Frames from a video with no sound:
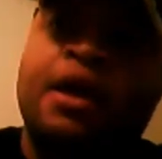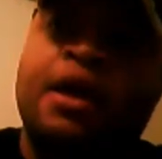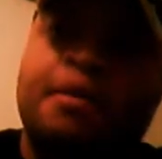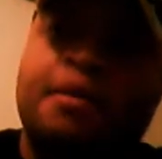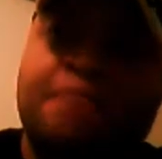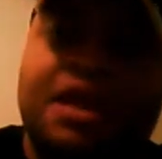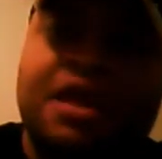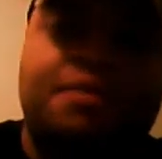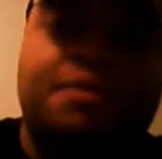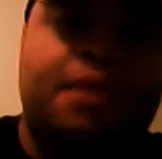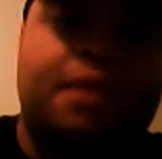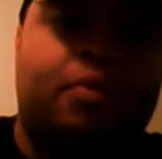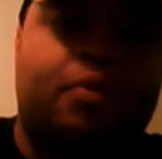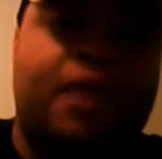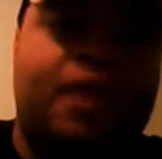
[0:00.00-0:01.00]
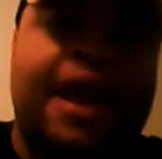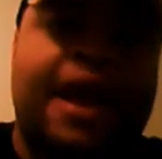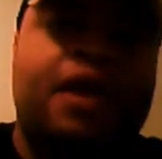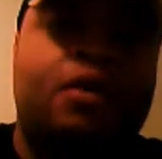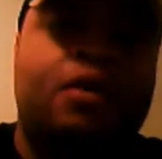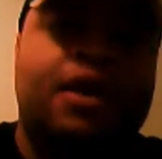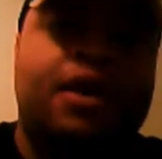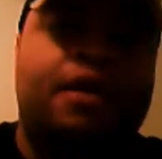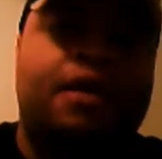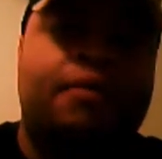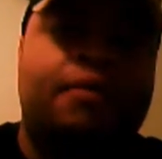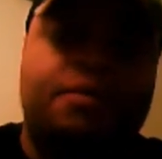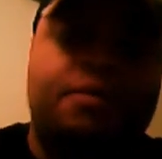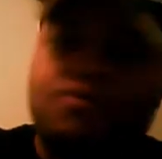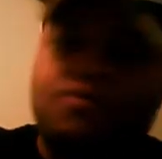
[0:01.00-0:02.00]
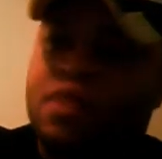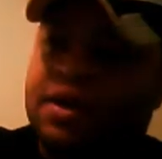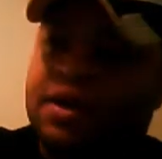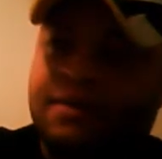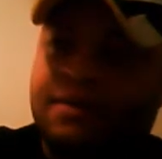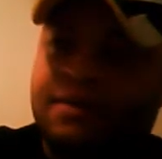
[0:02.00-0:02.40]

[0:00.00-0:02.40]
many people will hate on him and really